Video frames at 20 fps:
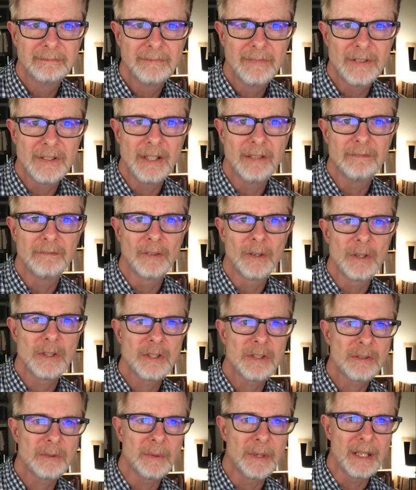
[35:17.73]
This is in
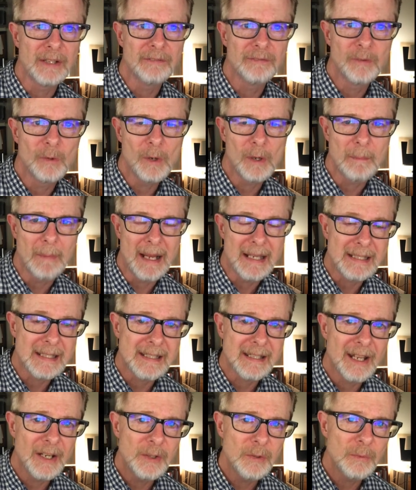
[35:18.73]
verse 24. My
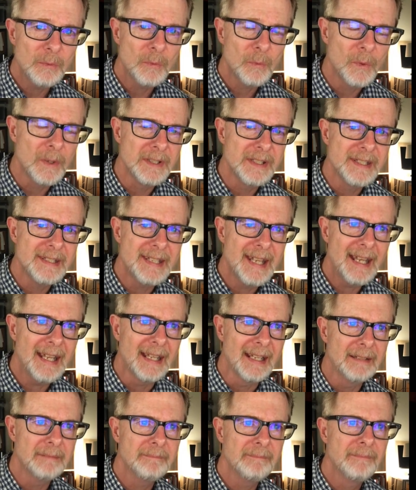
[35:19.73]
son was
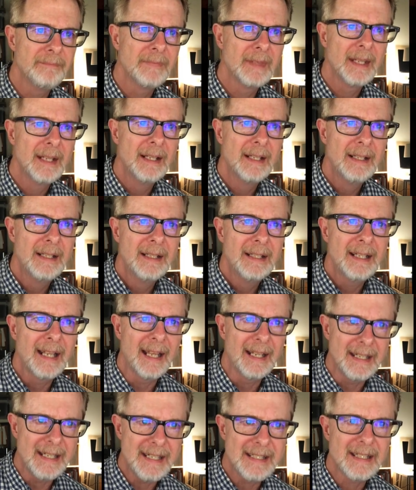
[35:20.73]
dead,
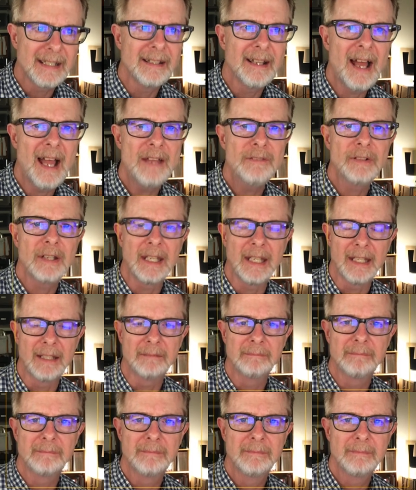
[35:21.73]
and he's alive
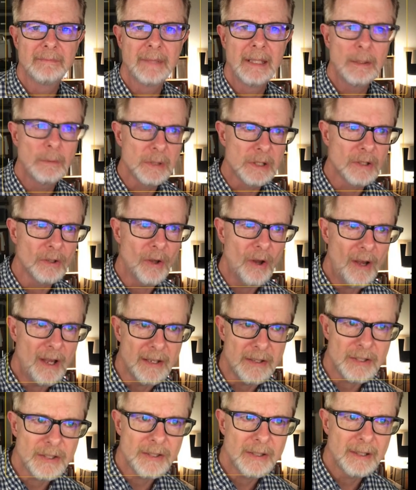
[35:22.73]
again. He was
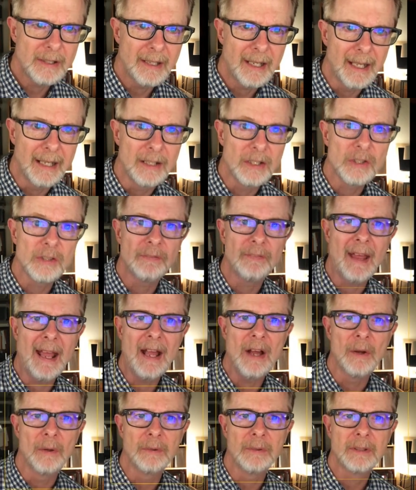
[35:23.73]
lost and is
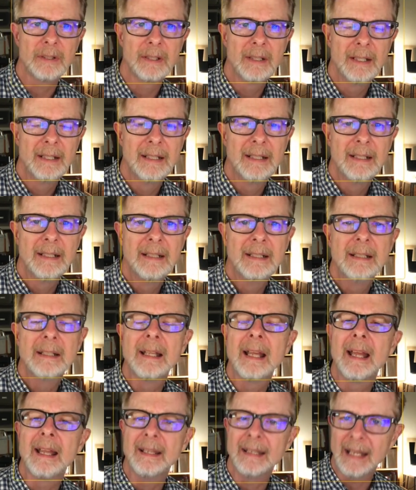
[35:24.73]
found.
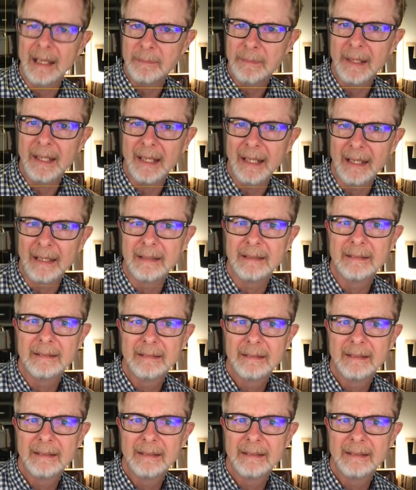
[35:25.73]
And they begin